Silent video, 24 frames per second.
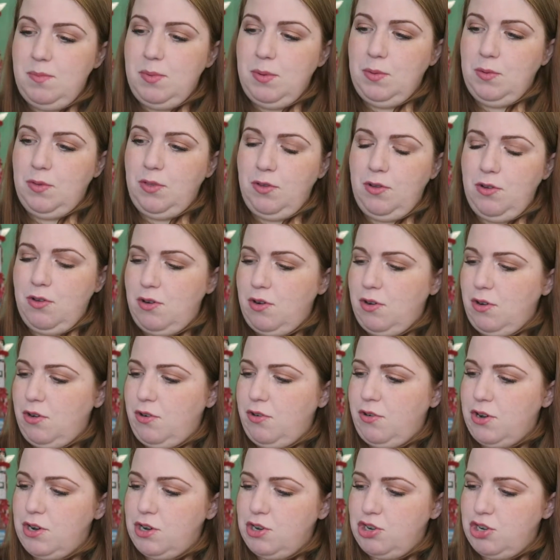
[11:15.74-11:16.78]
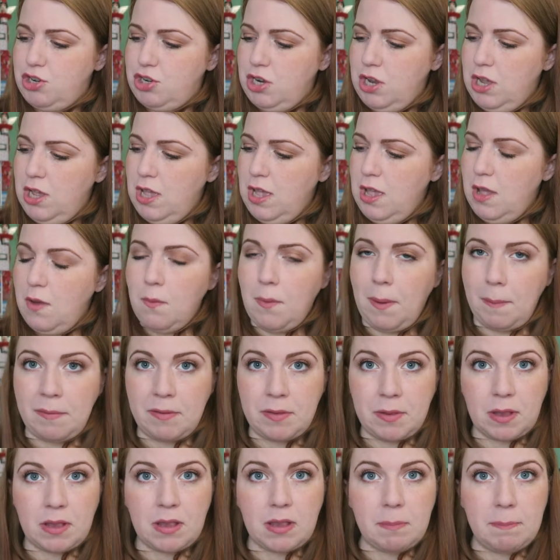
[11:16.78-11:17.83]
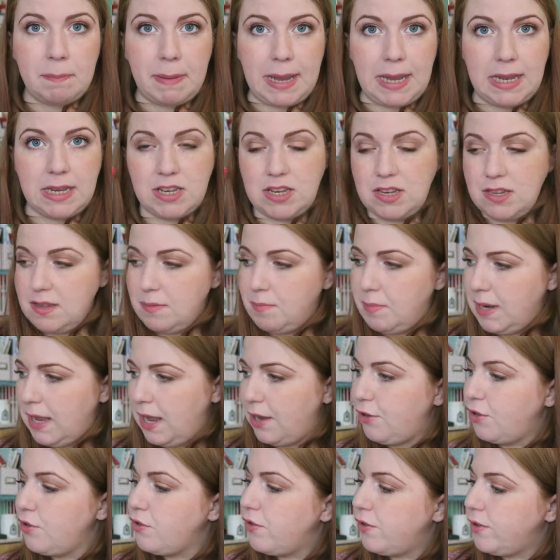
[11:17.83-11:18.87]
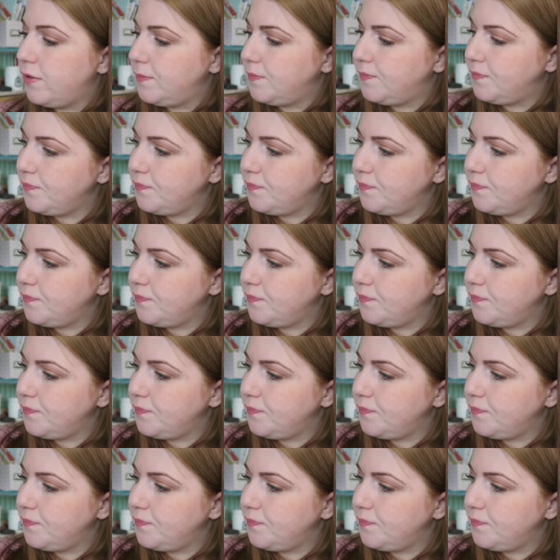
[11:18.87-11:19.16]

both Color Crush Webster's Pages planners.